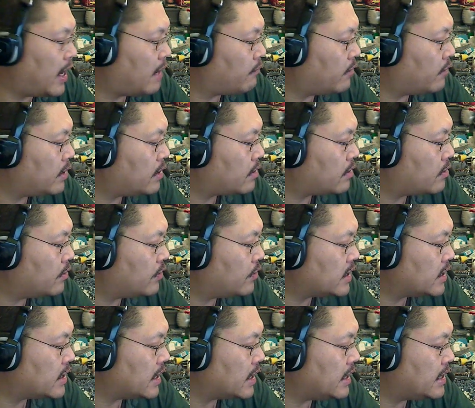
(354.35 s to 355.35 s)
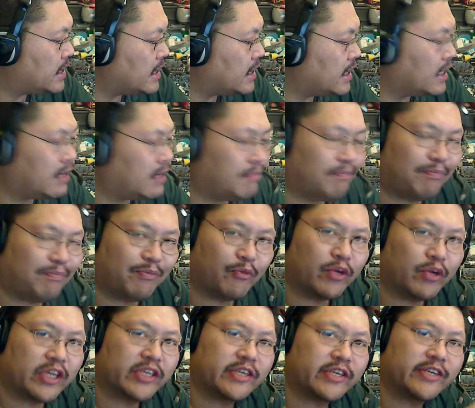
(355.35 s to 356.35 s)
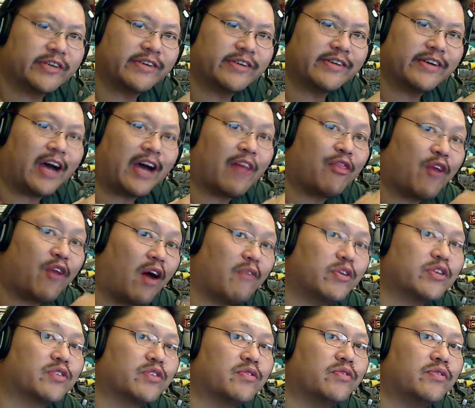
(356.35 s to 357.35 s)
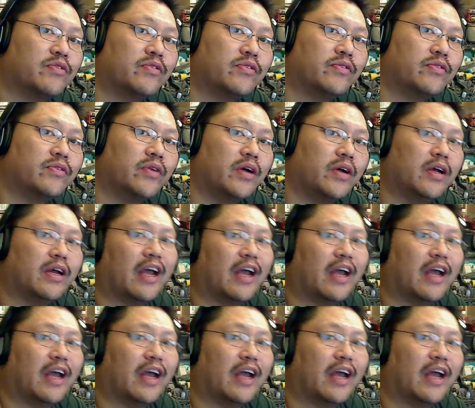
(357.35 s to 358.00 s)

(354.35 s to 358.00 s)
And one of the cool things they did, which I thought was cool,